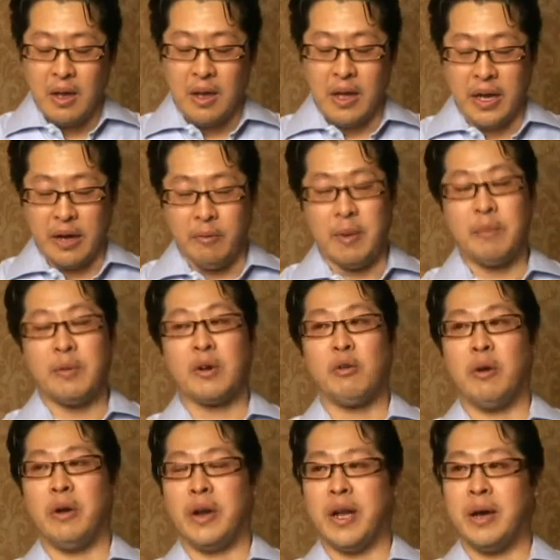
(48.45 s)
I remember
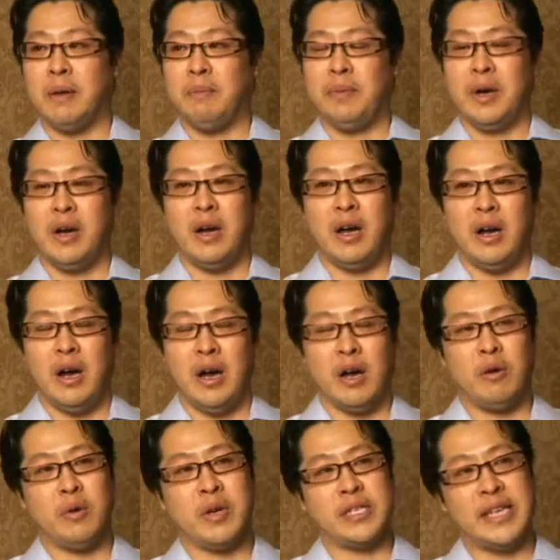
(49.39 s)
growing up, I
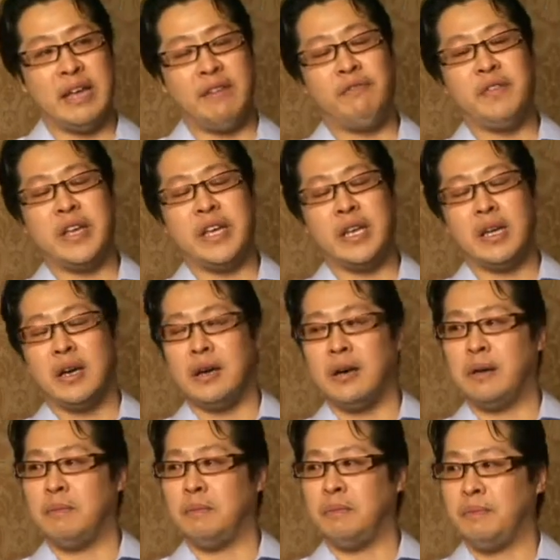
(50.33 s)
always
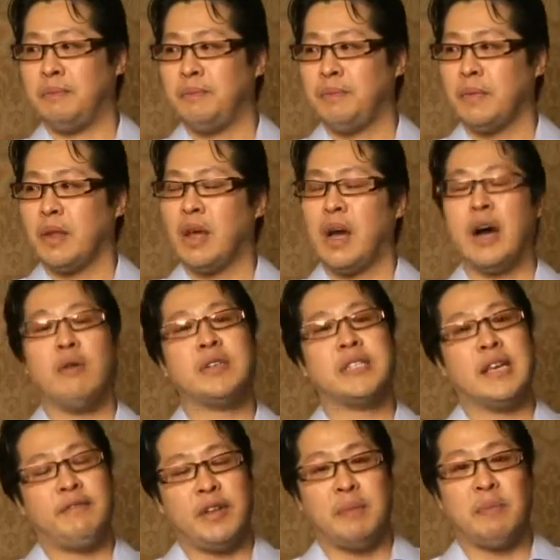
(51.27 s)

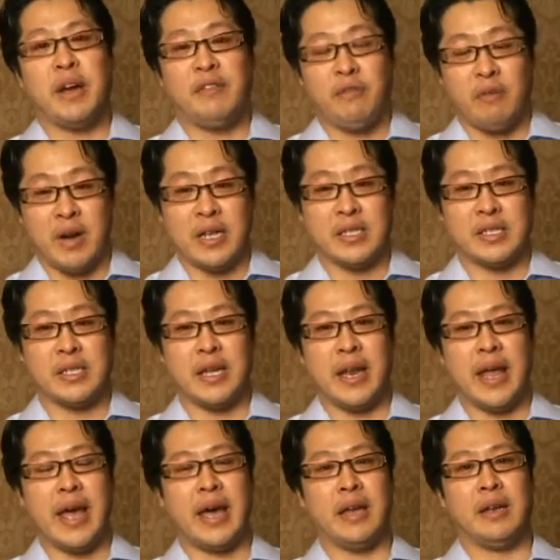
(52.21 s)
envied my friends that
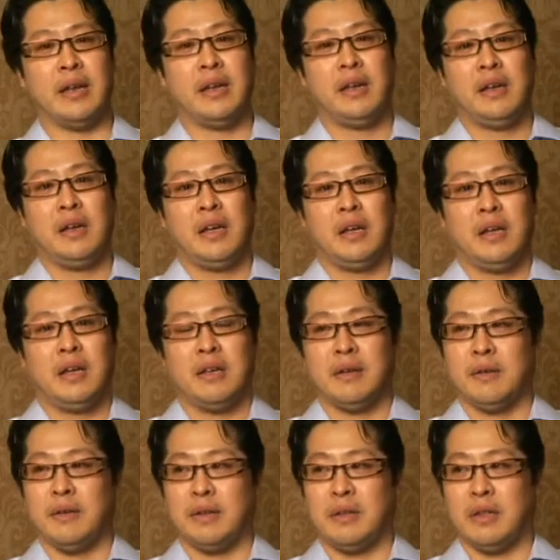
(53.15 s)
had
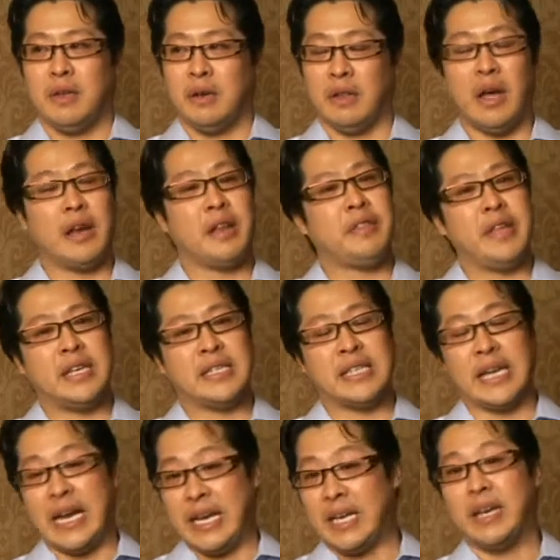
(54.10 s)
a lot of things
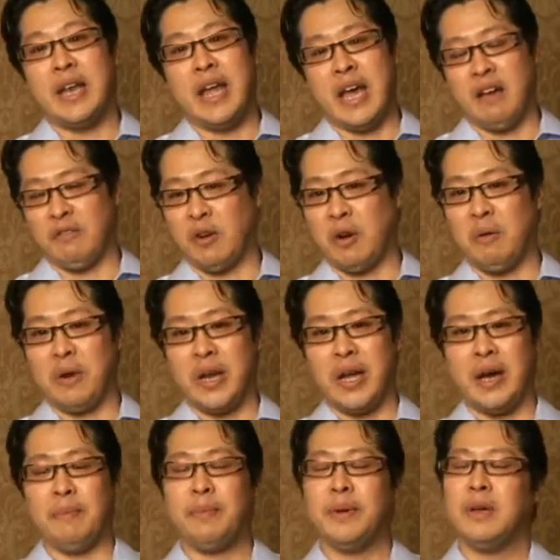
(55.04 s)
that I didn't have growing
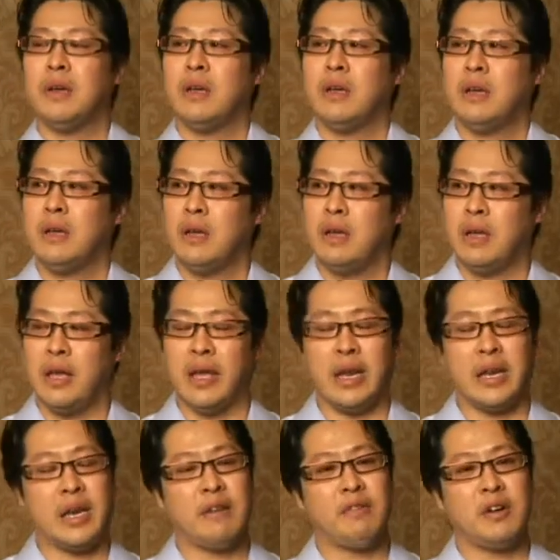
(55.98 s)
up, and I
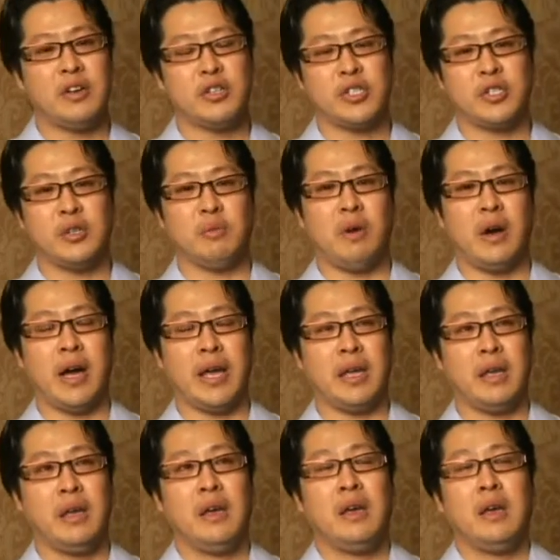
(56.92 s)
never understood why.
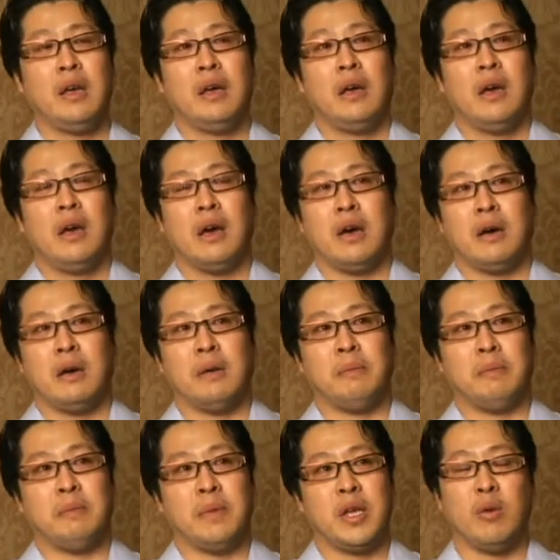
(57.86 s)

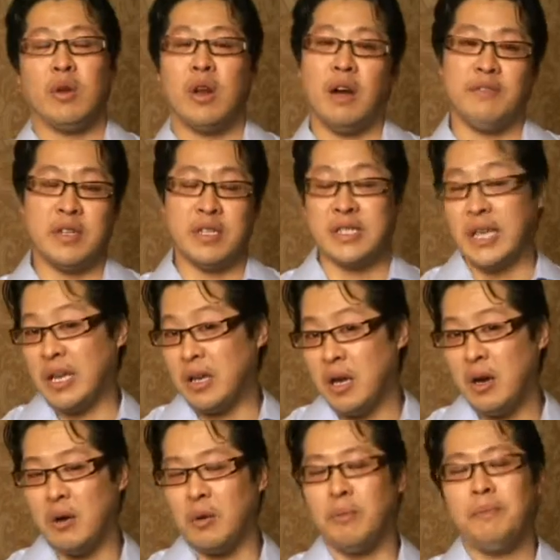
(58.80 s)
He would often say
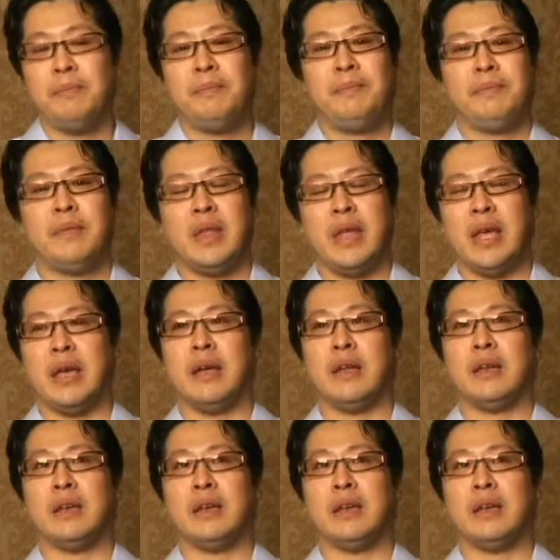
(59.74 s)
no, and